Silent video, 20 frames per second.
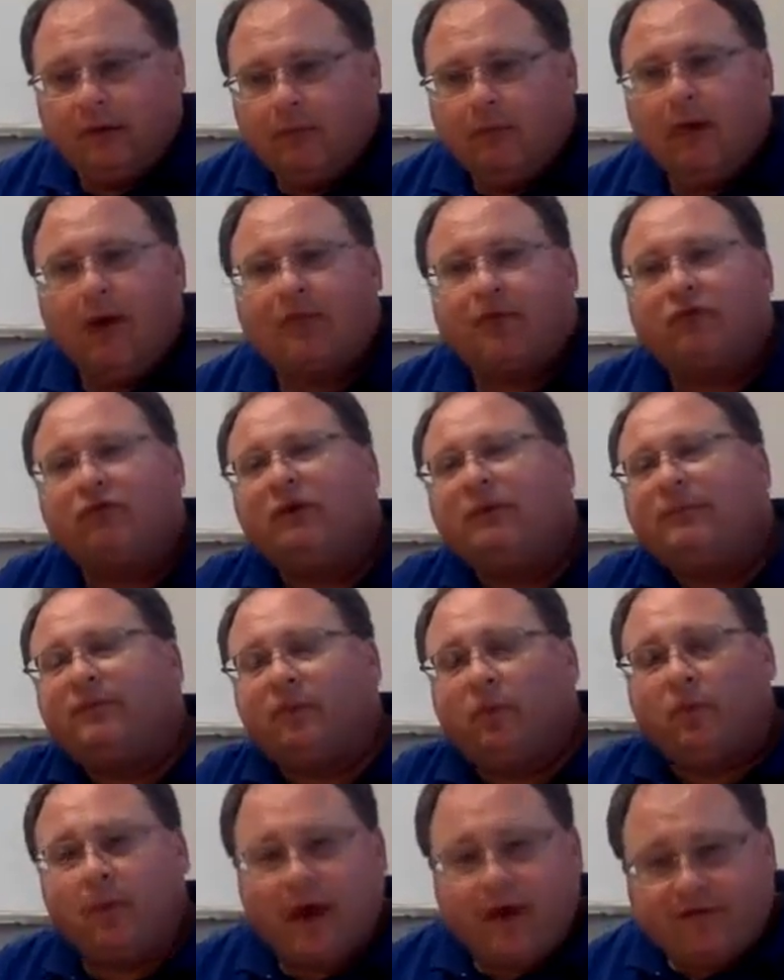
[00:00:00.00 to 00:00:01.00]
Mother ripped
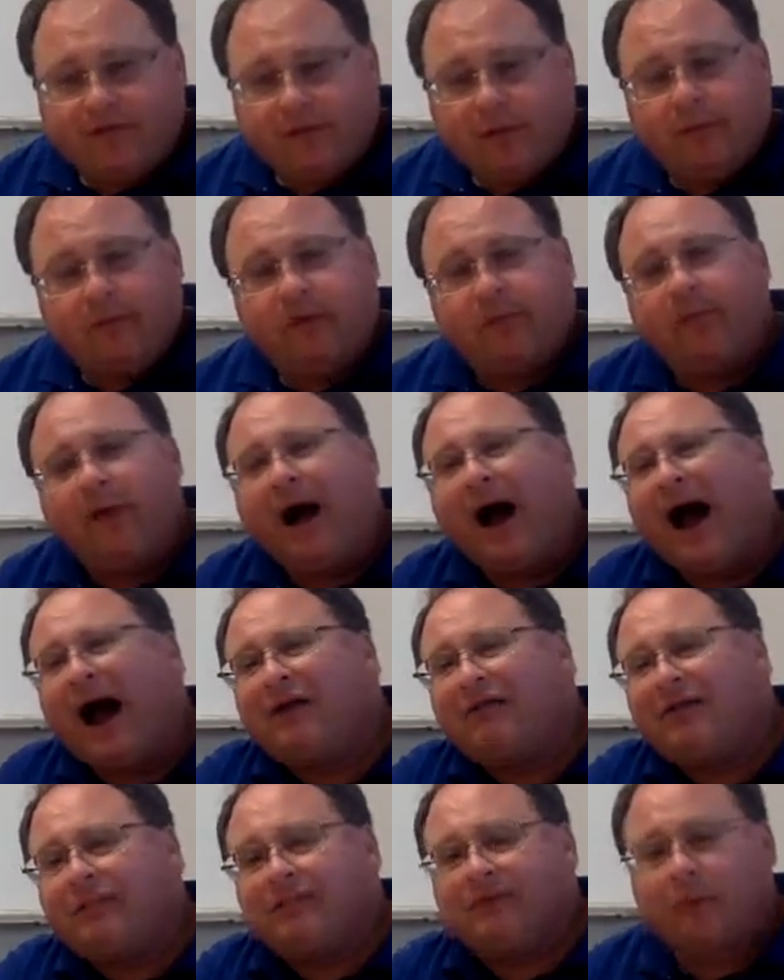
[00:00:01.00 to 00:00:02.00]
away from him. The
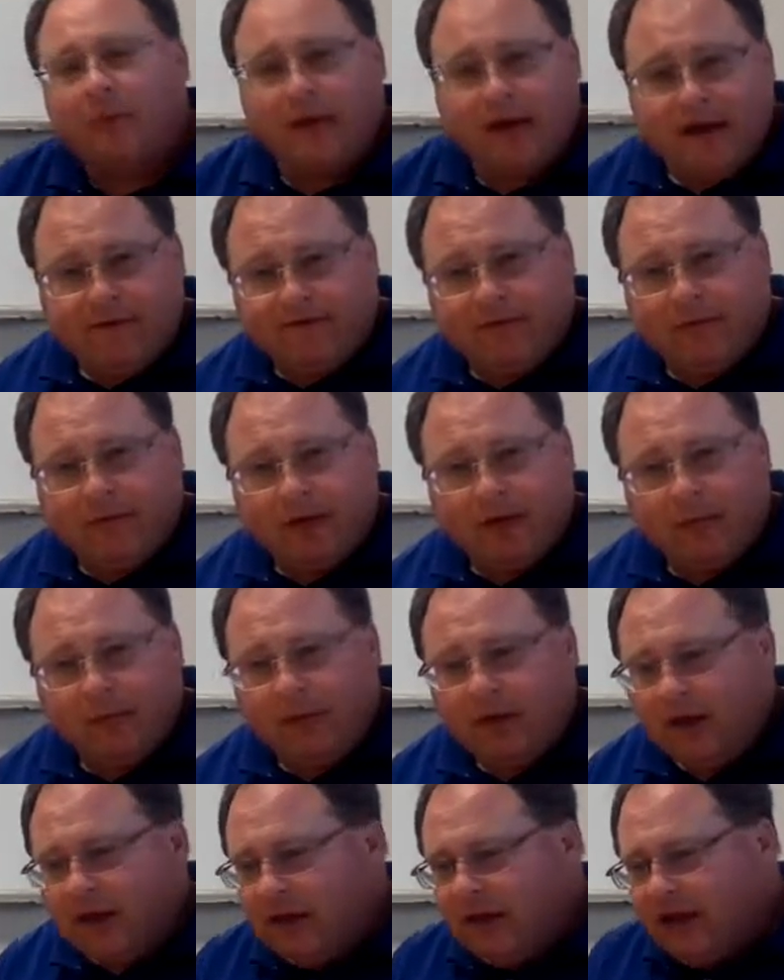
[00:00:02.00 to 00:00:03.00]
pod ripped away from
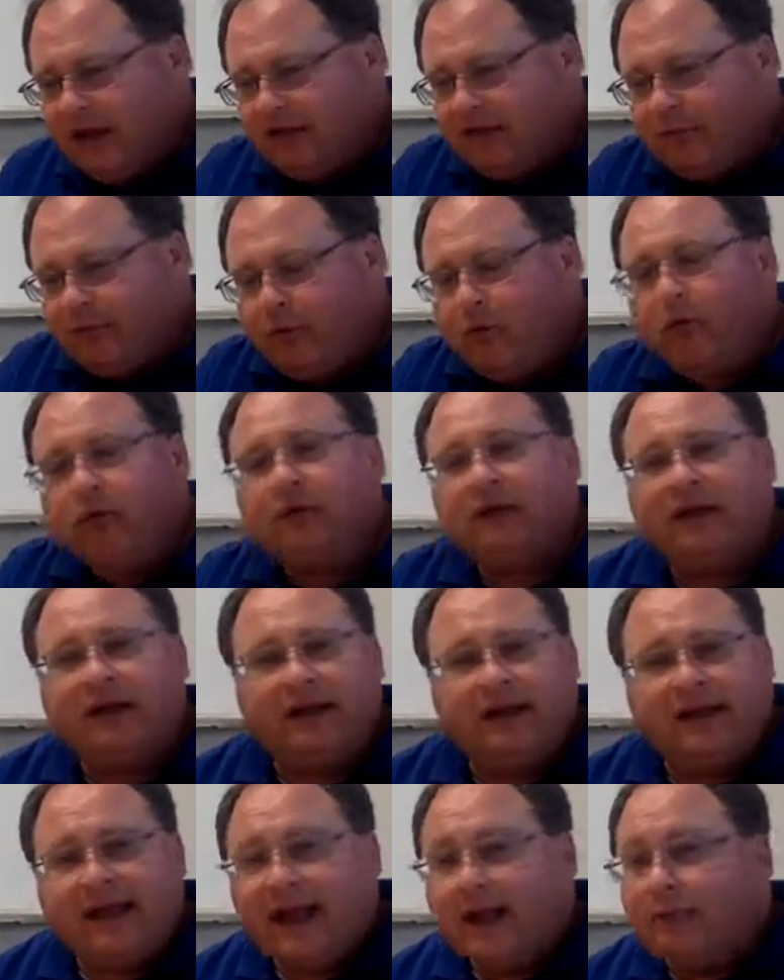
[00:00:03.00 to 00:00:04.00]
him. He's pulled in a
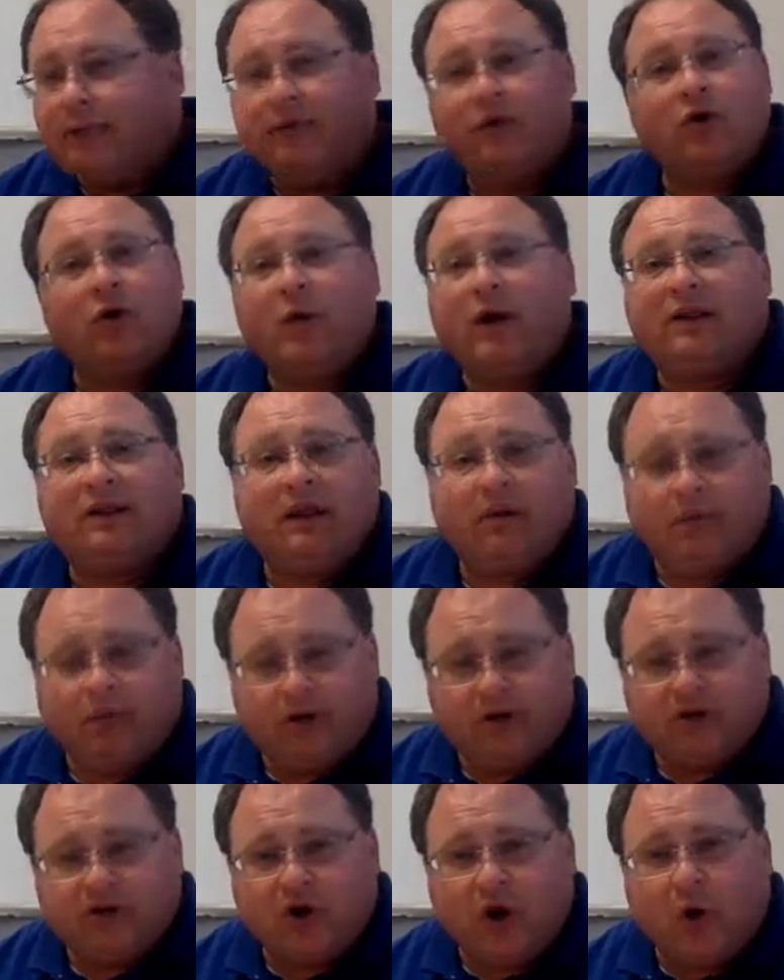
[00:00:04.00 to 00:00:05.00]
net with no idea where
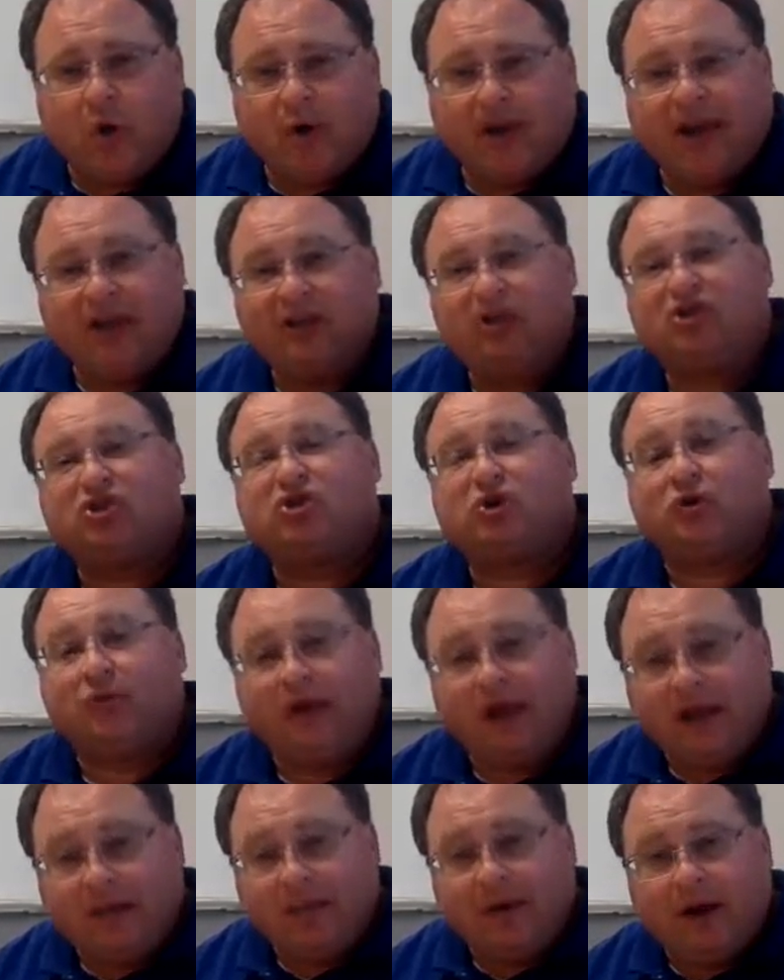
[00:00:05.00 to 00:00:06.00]
he's going. He's
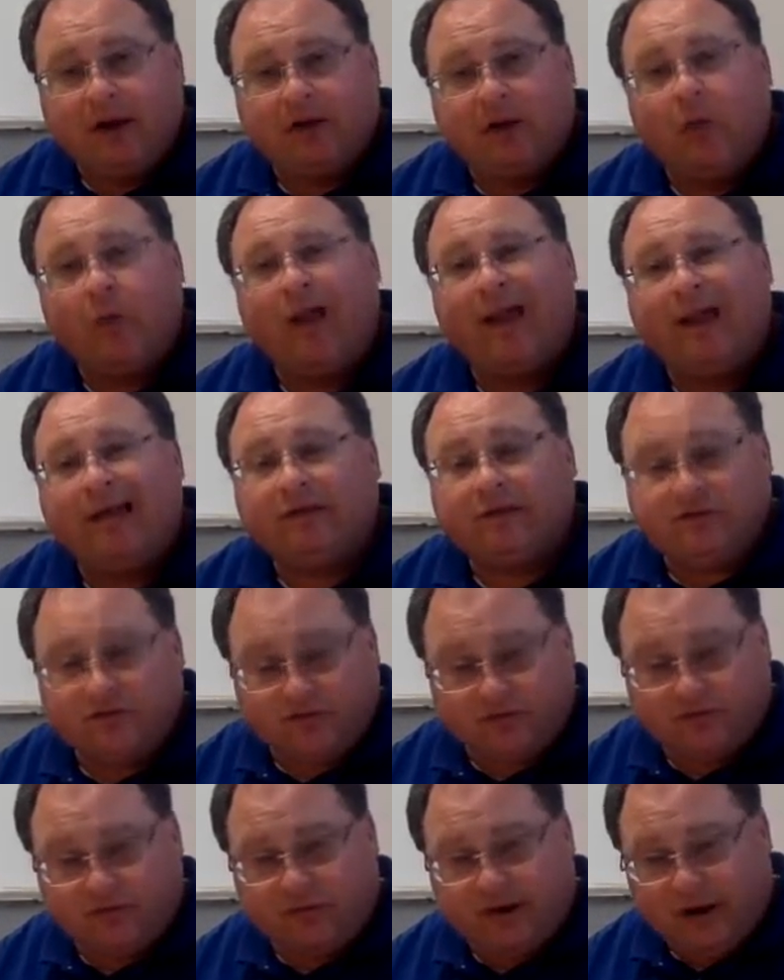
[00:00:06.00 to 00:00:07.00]
screaming. The whales are
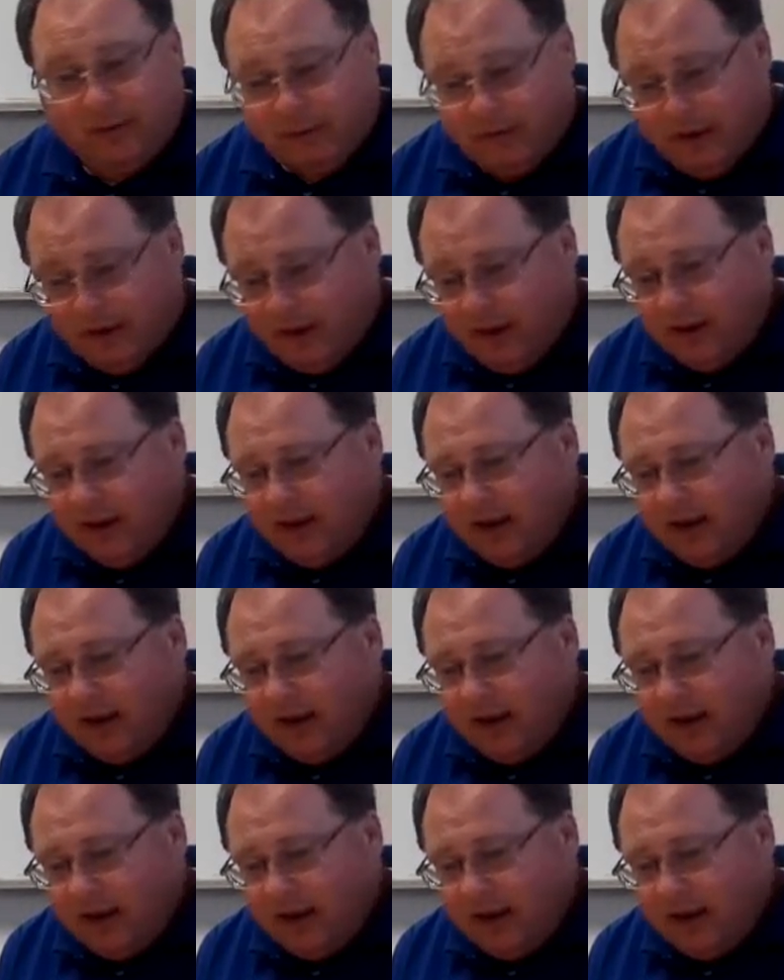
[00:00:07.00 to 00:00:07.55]
screaming.